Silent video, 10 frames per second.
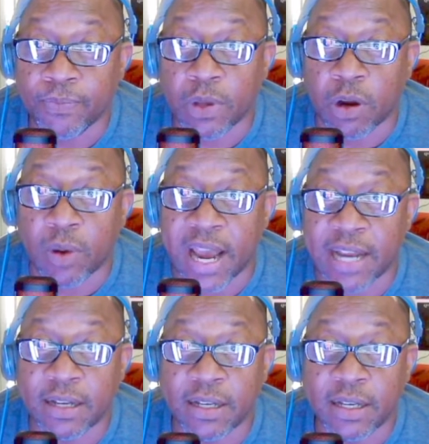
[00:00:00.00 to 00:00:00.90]
All right.
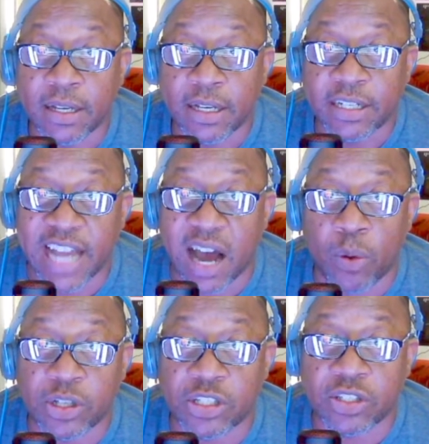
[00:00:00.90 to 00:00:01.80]
Now
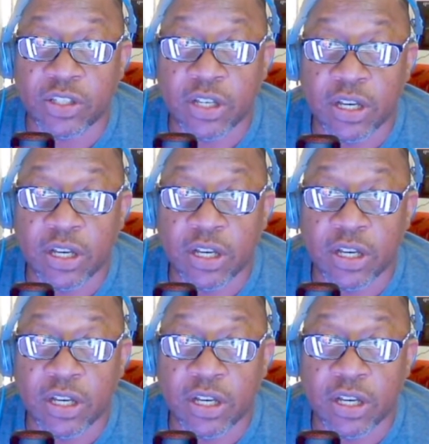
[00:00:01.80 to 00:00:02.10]
it's